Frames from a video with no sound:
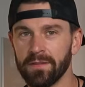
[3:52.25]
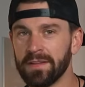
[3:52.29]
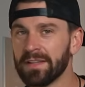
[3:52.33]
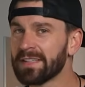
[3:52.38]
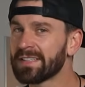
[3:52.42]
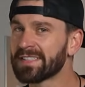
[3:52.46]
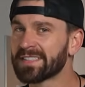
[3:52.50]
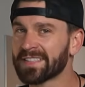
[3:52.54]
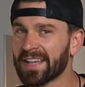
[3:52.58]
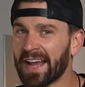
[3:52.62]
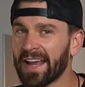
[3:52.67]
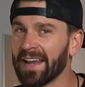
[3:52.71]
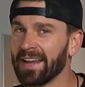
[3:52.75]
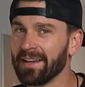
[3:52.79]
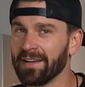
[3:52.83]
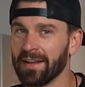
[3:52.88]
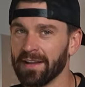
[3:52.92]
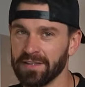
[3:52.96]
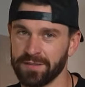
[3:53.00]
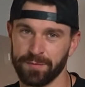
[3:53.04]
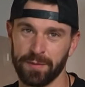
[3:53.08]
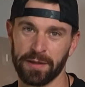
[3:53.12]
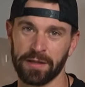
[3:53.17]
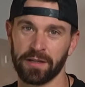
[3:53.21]
This site
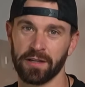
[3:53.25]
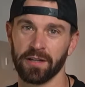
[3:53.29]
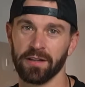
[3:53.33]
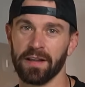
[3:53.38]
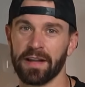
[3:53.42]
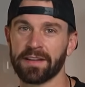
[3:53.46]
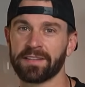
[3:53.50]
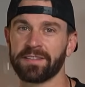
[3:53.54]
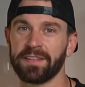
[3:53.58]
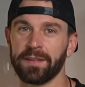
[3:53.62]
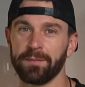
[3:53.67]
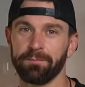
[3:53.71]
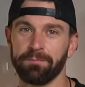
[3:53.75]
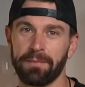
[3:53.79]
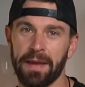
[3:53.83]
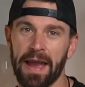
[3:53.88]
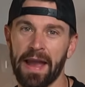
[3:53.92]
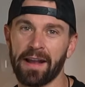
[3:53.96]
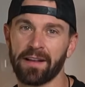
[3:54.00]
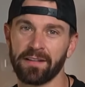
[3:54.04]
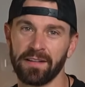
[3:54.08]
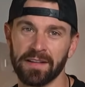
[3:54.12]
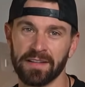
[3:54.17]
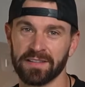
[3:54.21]
has been collecting
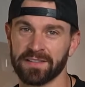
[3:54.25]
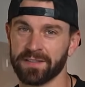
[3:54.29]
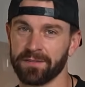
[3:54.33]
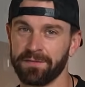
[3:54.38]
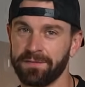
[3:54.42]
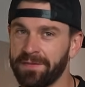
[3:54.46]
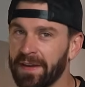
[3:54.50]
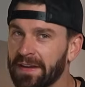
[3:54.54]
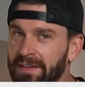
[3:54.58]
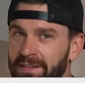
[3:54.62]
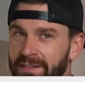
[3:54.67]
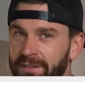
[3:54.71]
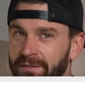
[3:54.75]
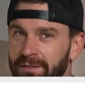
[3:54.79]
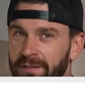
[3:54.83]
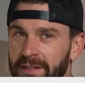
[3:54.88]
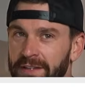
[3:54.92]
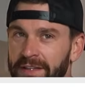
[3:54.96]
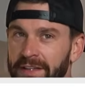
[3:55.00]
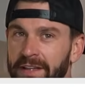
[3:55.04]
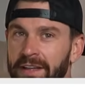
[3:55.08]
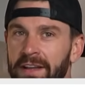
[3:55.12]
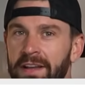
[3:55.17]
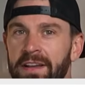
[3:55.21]
backlinks
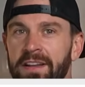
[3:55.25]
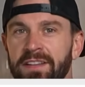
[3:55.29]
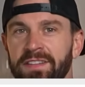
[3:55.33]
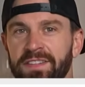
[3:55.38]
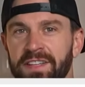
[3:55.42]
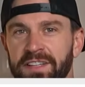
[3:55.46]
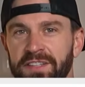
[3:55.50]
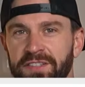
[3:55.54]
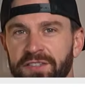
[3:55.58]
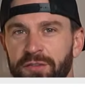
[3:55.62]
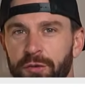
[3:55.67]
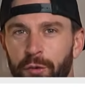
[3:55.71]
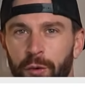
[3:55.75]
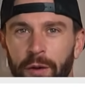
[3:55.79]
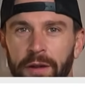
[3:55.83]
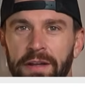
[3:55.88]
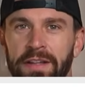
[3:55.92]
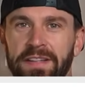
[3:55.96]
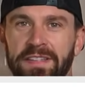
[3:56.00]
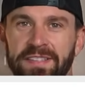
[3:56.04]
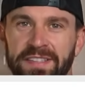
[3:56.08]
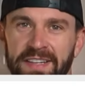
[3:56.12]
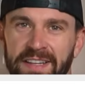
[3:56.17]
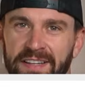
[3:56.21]
effectively since
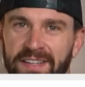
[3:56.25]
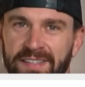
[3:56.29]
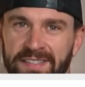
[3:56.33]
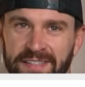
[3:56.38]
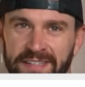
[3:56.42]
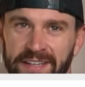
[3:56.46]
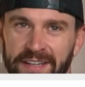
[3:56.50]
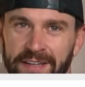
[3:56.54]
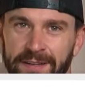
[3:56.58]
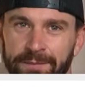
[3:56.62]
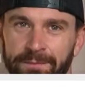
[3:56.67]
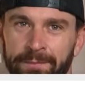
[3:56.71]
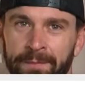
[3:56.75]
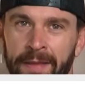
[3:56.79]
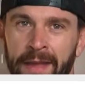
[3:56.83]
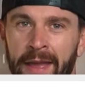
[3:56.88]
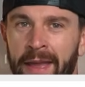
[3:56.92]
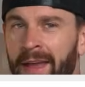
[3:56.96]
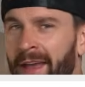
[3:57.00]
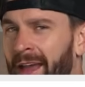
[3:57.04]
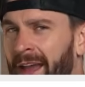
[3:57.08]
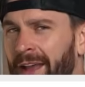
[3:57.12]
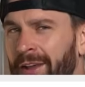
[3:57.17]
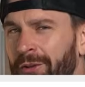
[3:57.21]
2016,
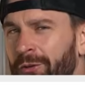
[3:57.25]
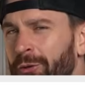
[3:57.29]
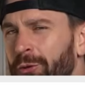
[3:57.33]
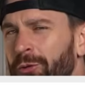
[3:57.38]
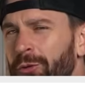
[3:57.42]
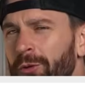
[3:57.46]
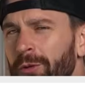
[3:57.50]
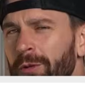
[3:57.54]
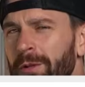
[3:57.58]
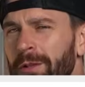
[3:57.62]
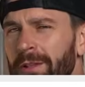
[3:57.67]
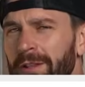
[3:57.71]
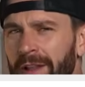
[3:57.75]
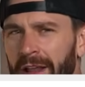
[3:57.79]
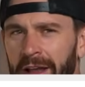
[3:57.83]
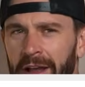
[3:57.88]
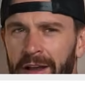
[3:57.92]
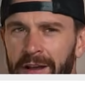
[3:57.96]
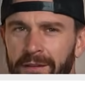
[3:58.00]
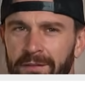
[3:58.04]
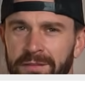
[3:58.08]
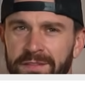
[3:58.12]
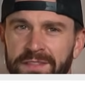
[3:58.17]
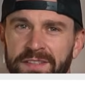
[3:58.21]
and Google
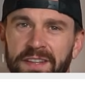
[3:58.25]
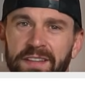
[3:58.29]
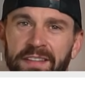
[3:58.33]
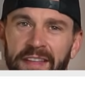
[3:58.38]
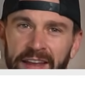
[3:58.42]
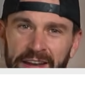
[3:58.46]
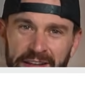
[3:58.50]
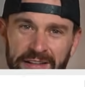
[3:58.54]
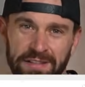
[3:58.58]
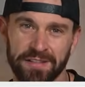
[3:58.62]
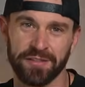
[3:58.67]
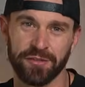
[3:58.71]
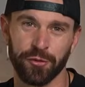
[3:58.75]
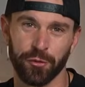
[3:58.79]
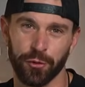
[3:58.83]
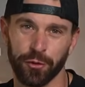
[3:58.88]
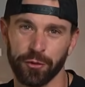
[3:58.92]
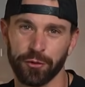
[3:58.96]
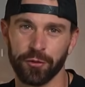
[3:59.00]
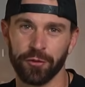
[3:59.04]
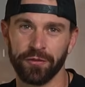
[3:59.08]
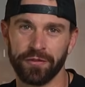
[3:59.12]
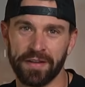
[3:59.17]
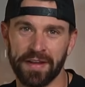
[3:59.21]
loves that
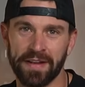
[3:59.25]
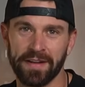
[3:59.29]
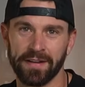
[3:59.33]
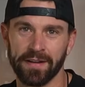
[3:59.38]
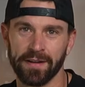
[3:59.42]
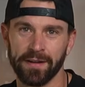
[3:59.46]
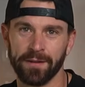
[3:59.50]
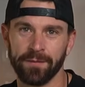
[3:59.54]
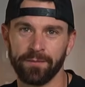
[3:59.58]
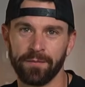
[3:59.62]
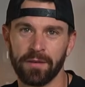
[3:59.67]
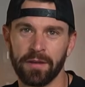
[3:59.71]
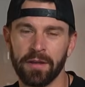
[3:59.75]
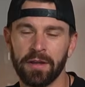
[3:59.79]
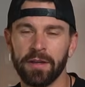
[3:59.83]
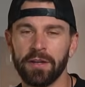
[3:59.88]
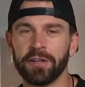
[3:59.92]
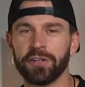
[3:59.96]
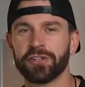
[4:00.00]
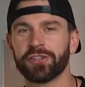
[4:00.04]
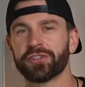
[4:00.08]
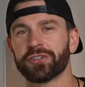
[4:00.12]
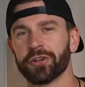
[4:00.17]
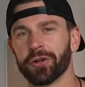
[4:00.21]
historical data.
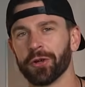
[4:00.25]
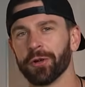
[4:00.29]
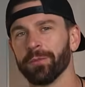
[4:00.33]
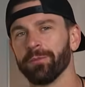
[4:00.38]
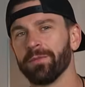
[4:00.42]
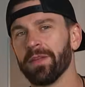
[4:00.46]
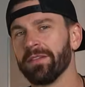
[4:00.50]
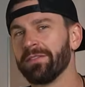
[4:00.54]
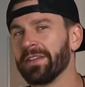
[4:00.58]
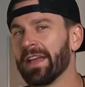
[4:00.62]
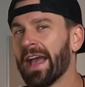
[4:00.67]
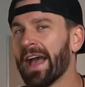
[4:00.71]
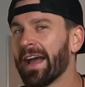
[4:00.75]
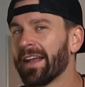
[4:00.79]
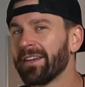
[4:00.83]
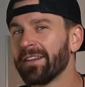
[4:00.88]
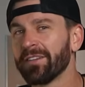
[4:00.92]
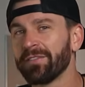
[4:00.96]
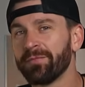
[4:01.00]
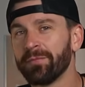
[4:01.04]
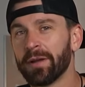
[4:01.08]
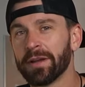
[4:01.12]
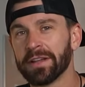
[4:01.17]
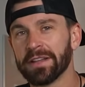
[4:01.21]
Sure, if you had
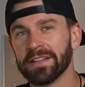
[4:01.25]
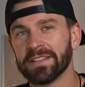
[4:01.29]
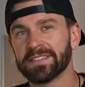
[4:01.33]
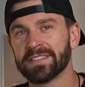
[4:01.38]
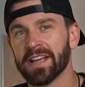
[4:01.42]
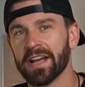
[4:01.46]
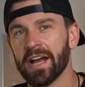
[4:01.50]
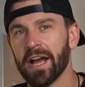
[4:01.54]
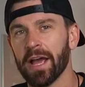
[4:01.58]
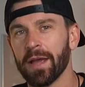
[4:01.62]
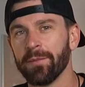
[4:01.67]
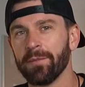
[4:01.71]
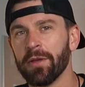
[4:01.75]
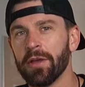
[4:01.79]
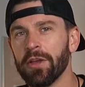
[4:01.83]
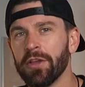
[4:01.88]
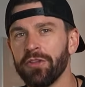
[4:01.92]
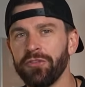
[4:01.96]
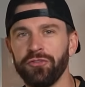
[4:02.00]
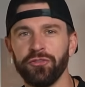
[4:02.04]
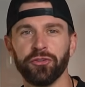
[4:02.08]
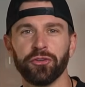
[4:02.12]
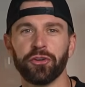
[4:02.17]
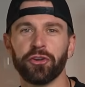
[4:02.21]
enough money and time,
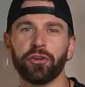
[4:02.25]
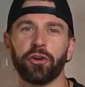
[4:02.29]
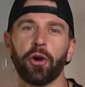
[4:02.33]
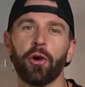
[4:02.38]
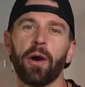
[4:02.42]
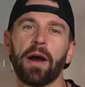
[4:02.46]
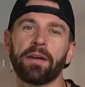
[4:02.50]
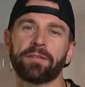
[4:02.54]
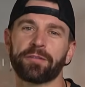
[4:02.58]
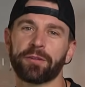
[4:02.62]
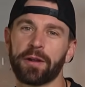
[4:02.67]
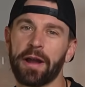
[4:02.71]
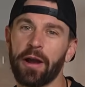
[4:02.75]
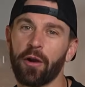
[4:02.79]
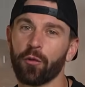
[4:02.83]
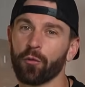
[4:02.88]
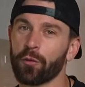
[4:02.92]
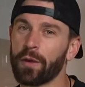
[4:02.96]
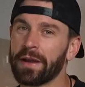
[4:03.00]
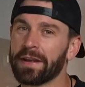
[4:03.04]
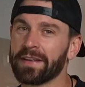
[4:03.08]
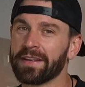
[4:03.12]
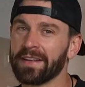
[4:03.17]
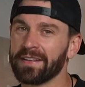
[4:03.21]
you could go after
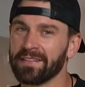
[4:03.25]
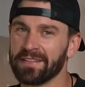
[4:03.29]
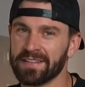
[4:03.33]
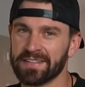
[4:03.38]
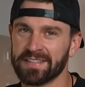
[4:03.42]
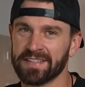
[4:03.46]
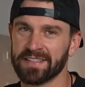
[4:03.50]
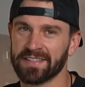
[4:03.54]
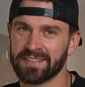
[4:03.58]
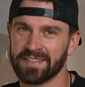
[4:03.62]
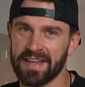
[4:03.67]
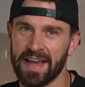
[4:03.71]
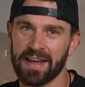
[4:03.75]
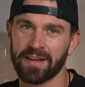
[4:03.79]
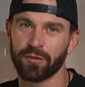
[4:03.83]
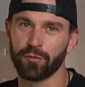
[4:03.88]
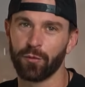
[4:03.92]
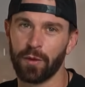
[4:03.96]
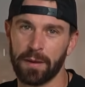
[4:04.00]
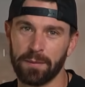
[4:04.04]
outranking this exact